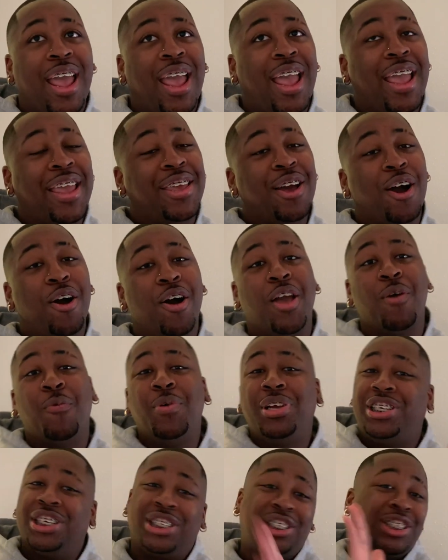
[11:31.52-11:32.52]
And
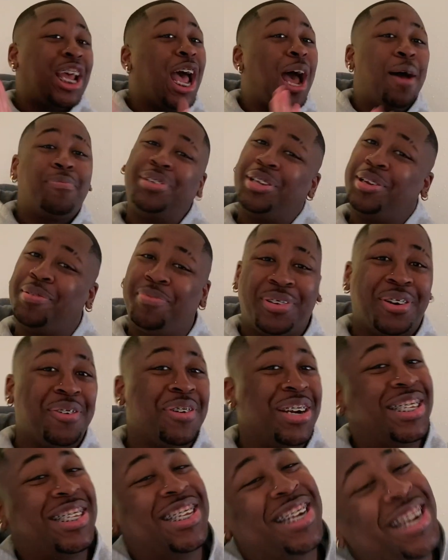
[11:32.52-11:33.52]
we just chopped it up for the
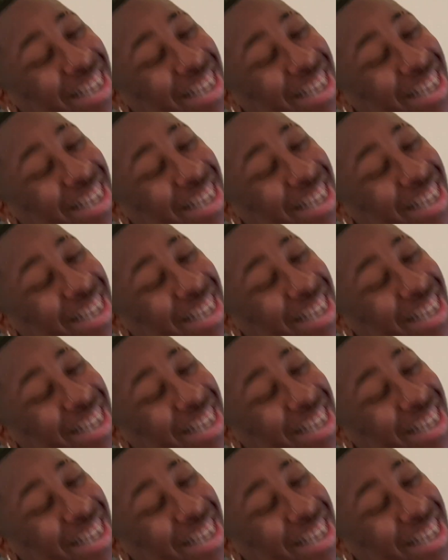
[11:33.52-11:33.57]
rest of the